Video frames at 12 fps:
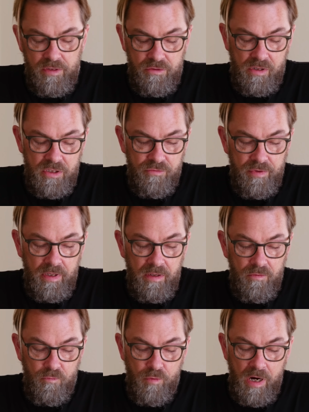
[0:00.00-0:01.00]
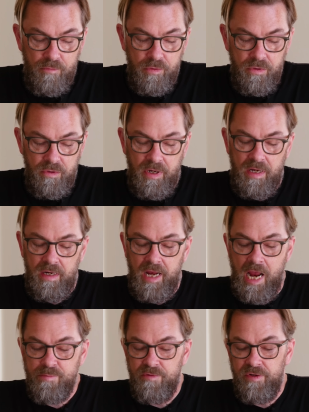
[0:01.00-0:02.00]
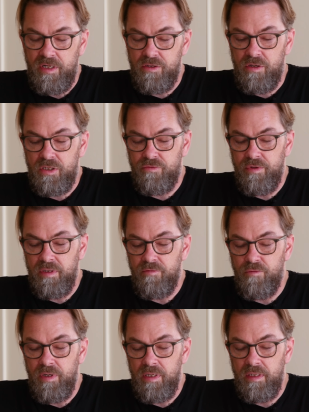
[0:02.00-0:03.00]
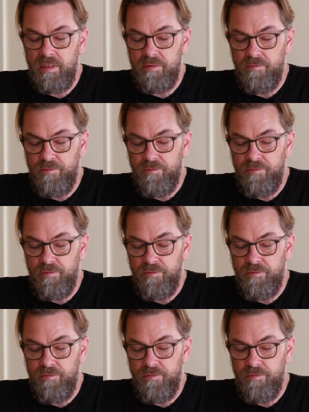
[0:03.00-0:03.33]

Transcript: with touchscreen, why wouldn't you get a camera with a touchscreen where the